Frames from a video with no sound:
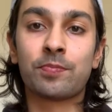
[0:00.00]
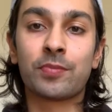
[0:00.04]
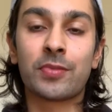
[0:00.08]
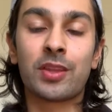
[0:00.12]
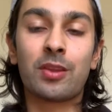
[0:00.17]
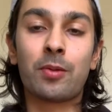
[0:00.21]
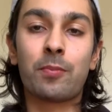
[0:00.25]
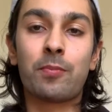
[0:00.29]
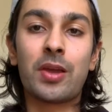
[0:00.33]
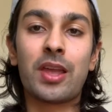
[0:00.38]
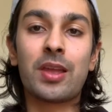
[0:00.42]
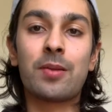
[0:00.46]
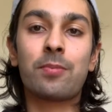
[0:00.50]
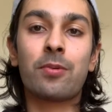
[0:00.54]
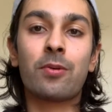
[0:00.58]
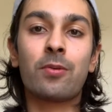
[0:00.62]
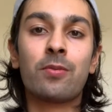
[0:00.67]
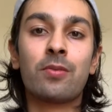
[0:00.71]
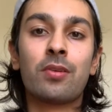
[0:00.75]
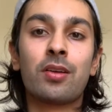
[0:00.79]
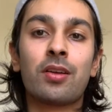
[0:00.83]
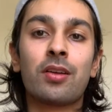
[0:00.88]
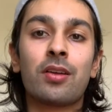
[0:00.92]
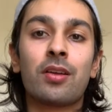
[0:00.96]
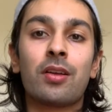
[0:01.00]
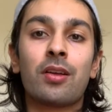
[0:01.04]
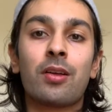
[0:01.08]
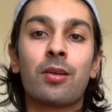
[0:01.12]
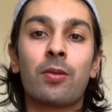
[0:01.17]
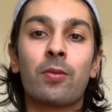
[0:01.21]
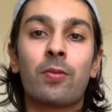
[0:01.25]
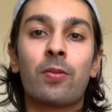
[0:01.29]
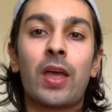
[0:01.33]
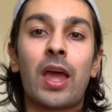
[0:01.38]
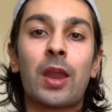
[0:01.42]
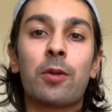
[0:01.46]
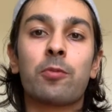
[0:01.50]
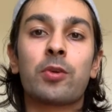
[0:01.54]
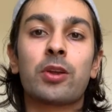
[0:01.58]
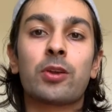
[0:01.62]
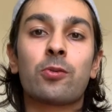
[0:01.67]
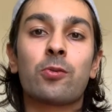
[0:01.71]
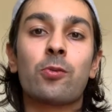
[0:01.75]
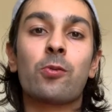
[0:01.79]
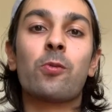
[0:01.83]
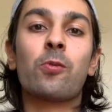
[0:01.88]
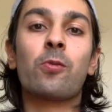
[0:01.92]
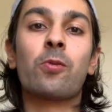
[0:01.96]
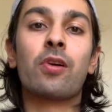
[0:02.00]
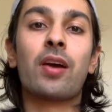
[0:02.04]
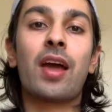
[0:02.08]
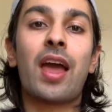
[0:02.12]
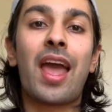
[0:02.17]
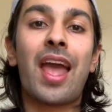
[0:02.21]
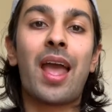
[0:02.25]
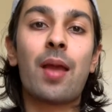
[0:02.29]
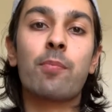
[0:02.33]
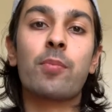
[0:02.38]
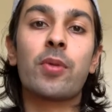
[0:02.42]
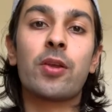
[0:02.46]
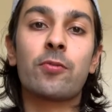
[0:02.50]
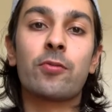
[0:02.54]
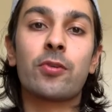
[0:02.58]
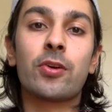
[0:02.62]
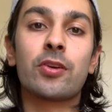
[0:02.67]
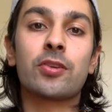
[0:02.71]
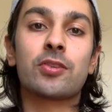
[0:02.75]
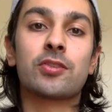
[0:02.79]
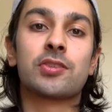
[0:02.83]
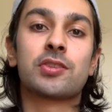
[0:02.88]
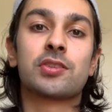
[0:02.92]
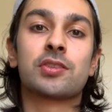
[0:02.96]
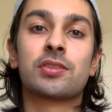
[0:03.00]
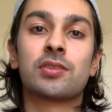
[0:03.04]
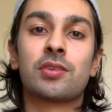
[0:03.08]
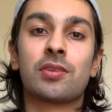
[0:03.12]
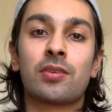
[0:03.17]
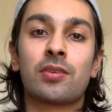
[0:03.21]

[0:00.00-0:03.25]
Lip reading: the people that we call ambiverts.